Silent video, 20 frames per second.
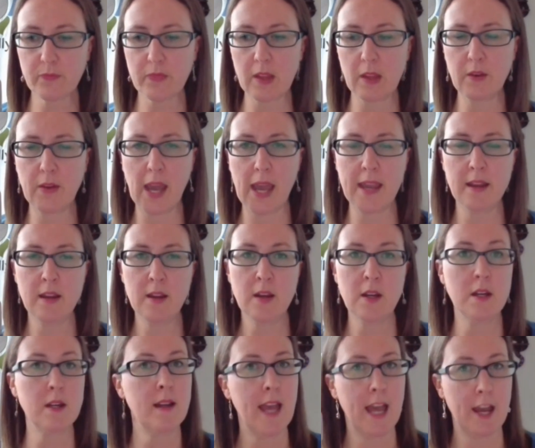Okay,
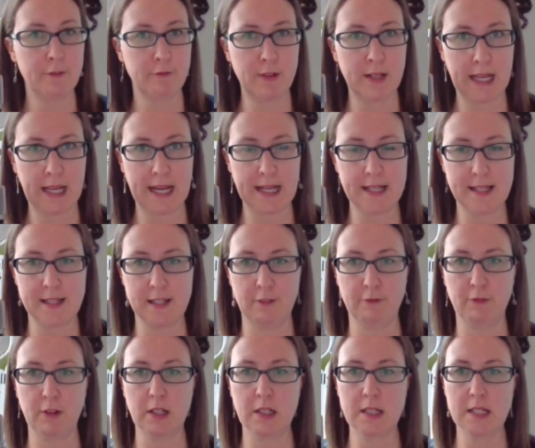every cat is
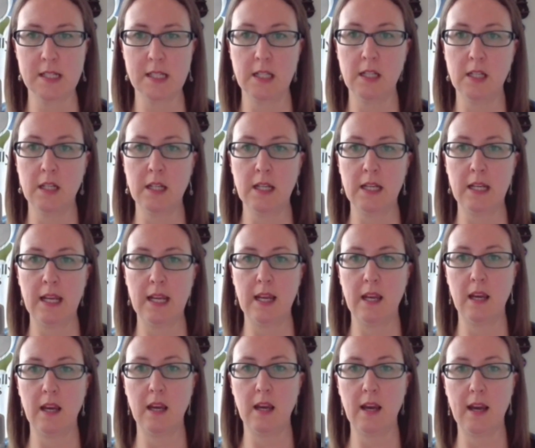different.
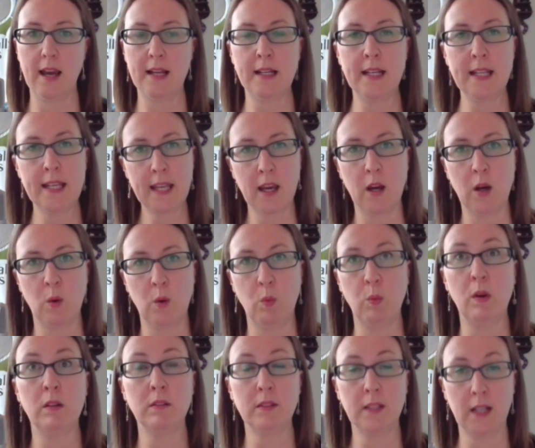Leo
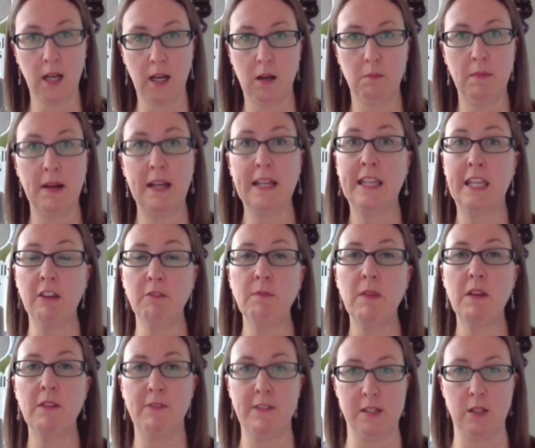will come and give
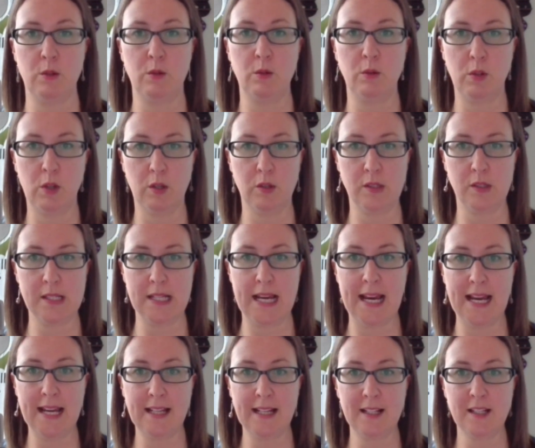me physical
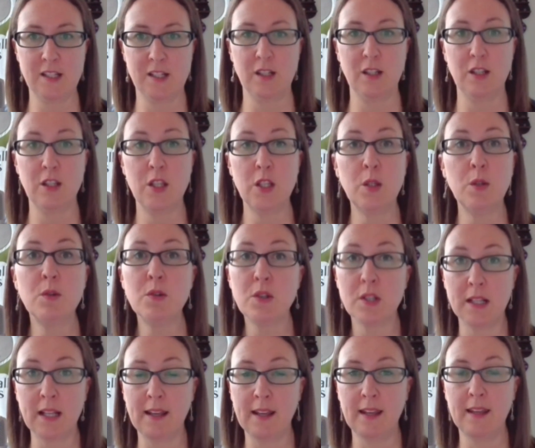contact,
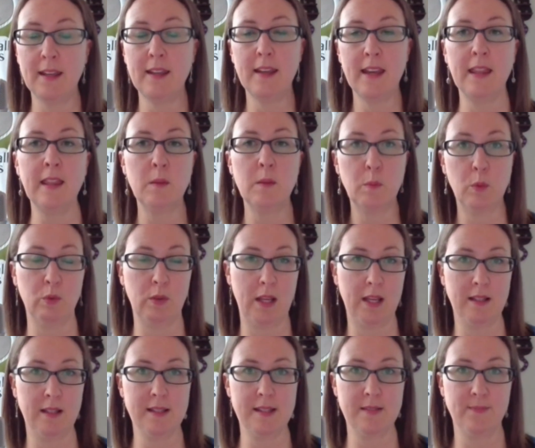usually in the
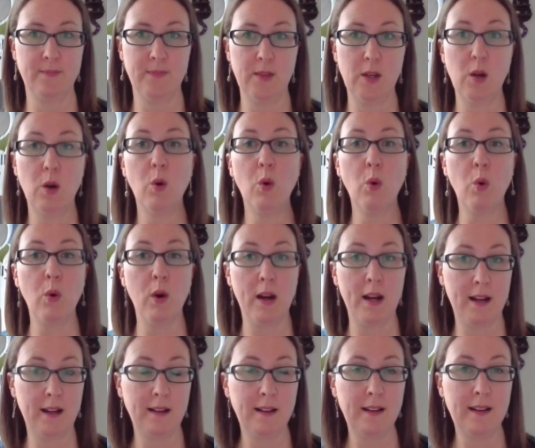mornings
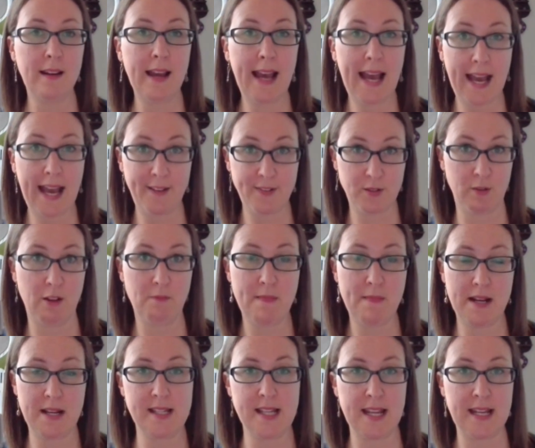or after I've
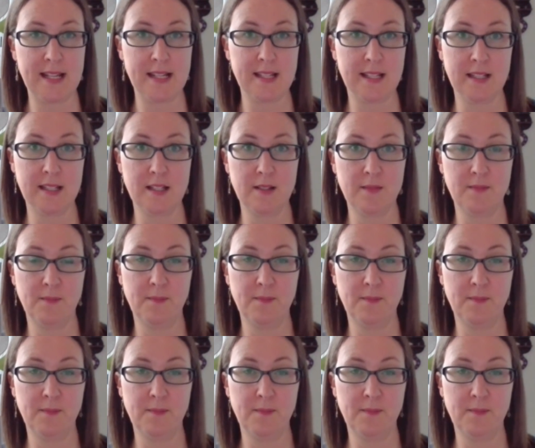meditated.